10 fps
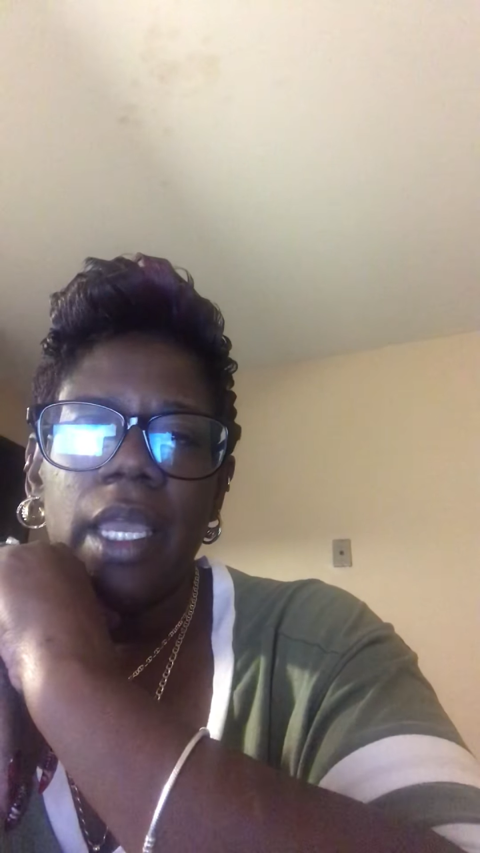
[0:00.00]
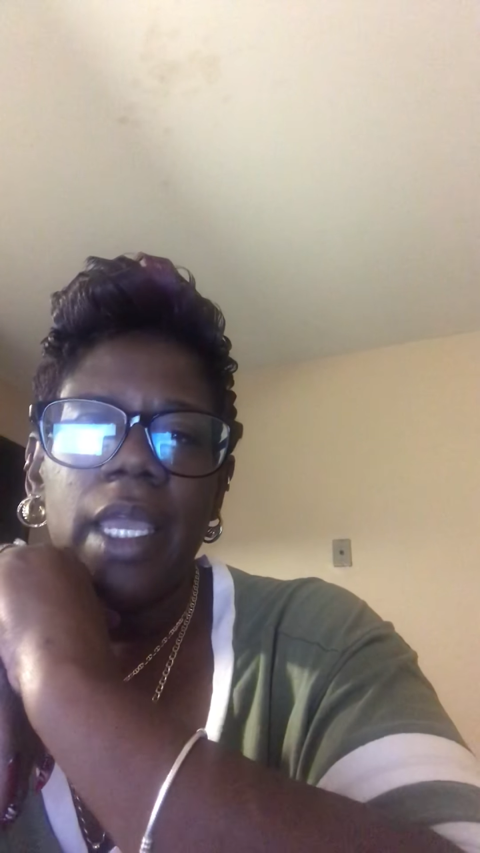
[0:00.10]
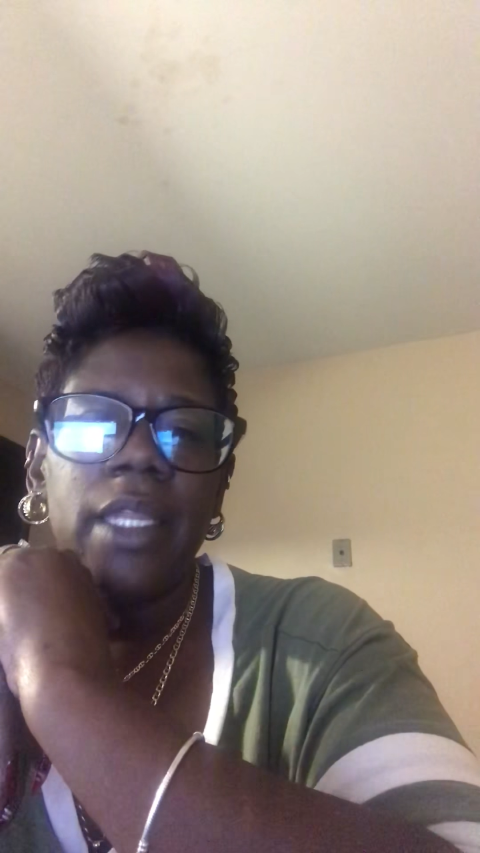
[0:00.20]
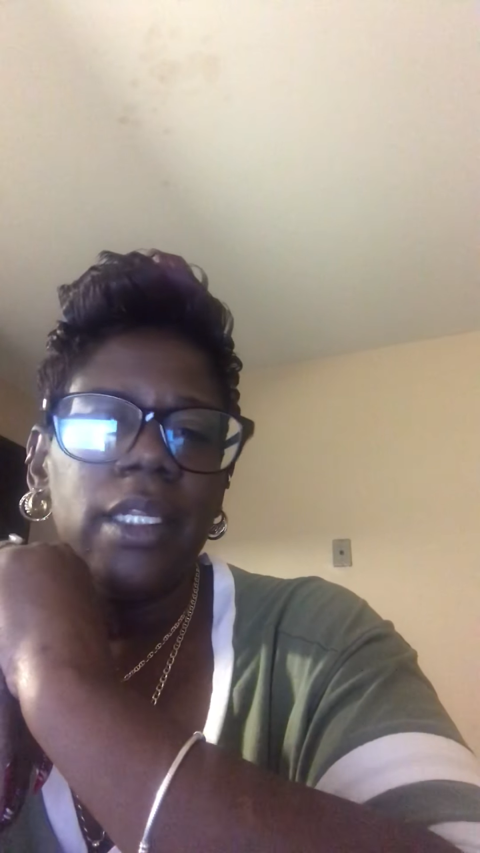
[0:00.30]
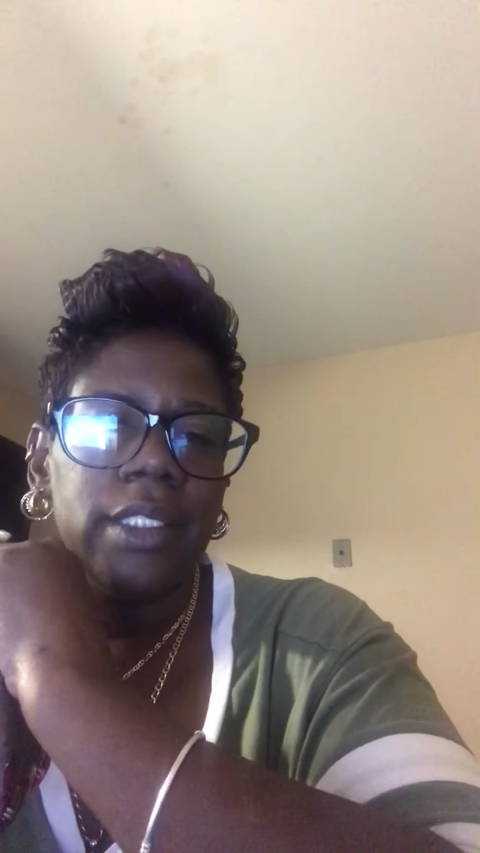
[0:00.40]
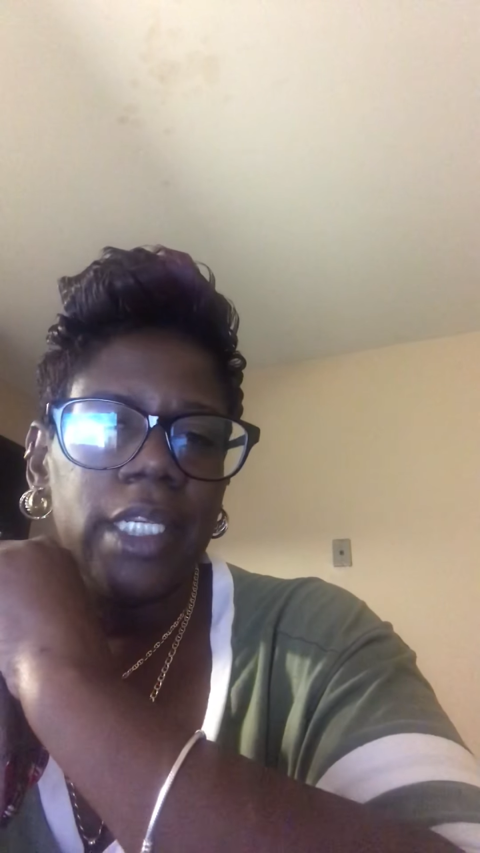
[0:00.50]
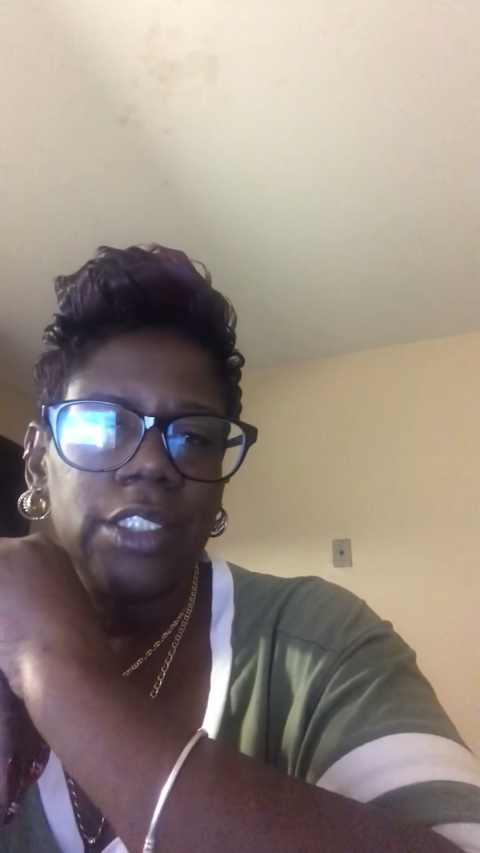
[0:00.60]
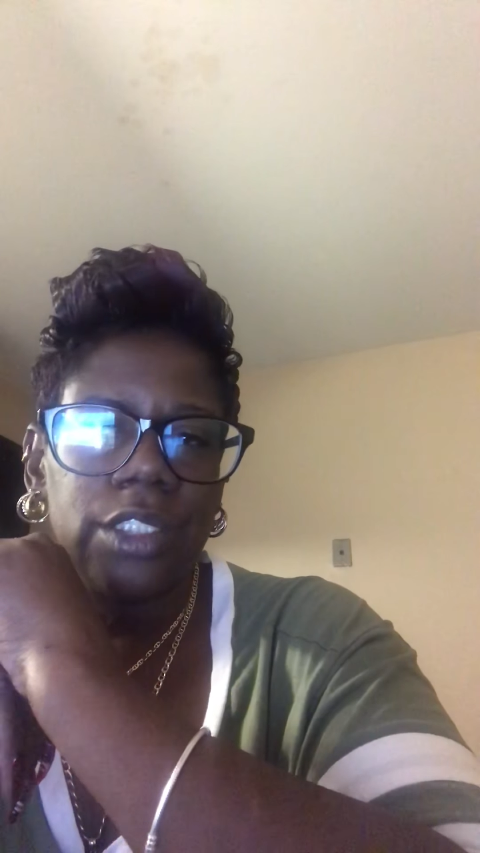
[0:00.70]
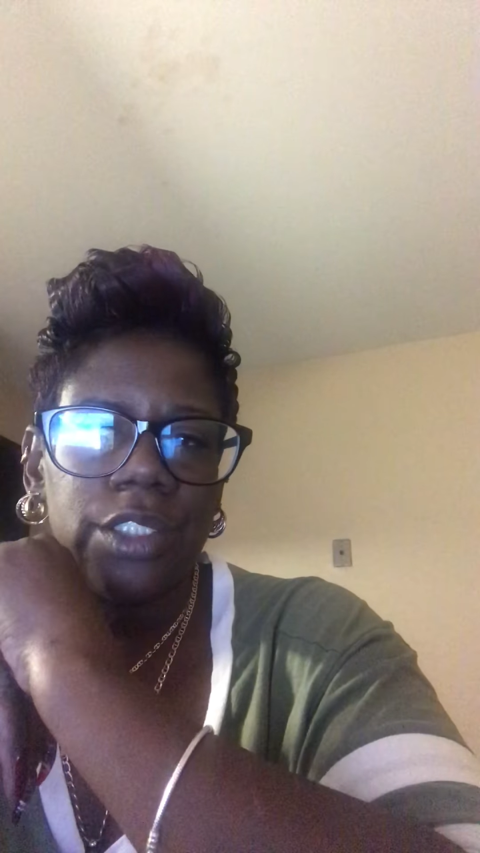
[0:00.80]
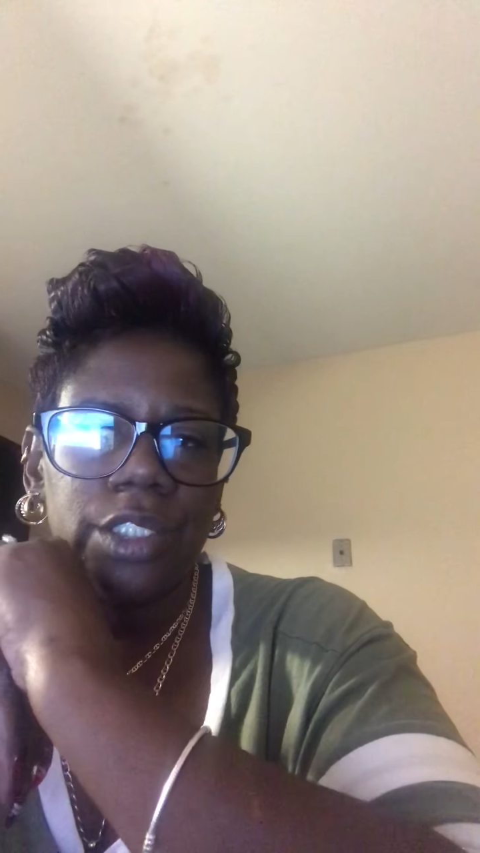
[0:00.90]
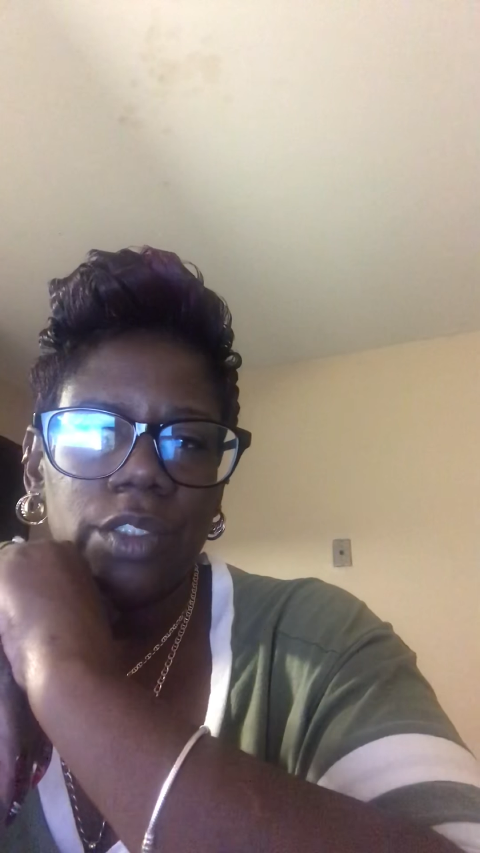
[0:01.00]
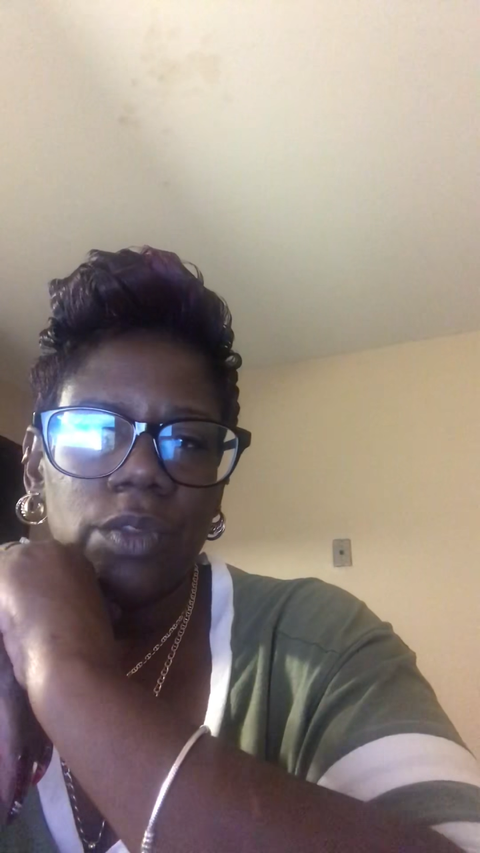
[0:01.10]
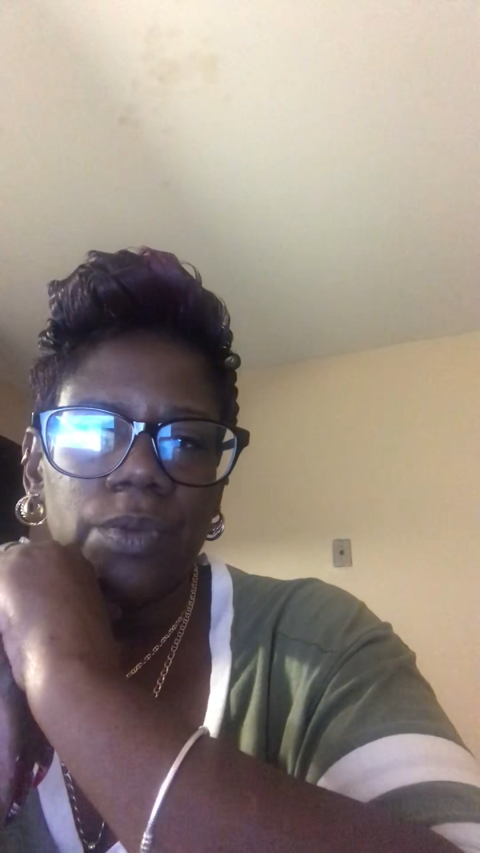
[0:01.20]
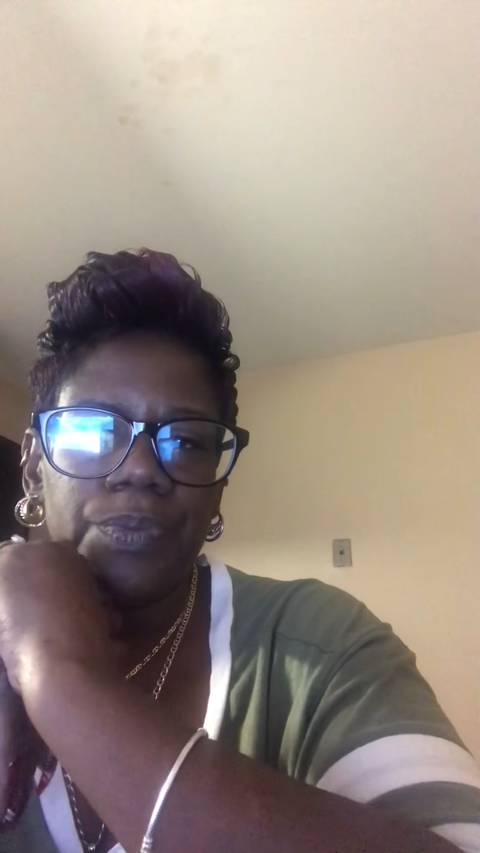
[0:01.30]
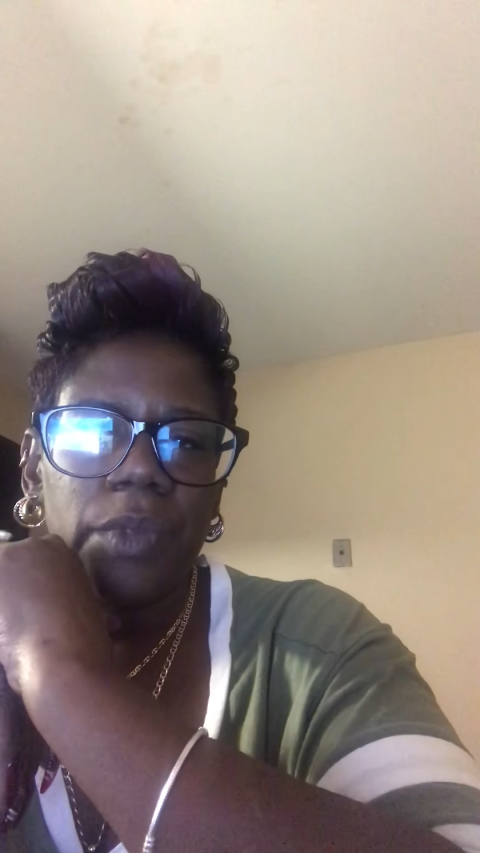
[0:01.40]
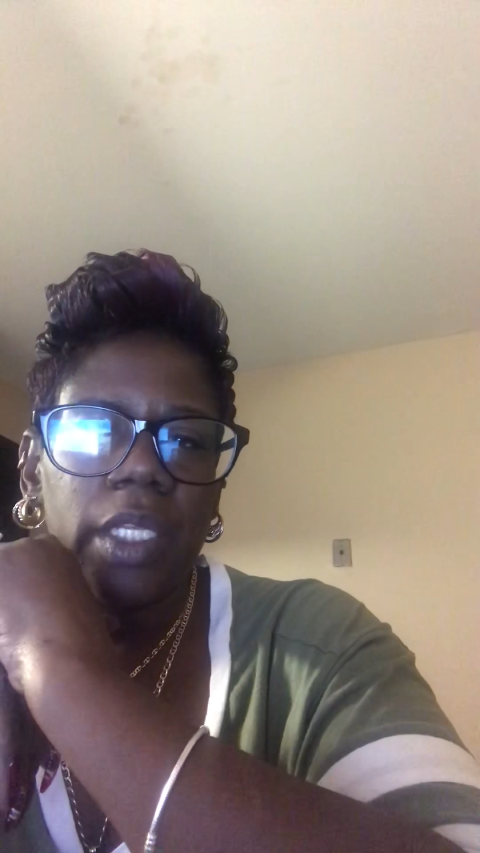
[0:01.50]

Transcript: In addition to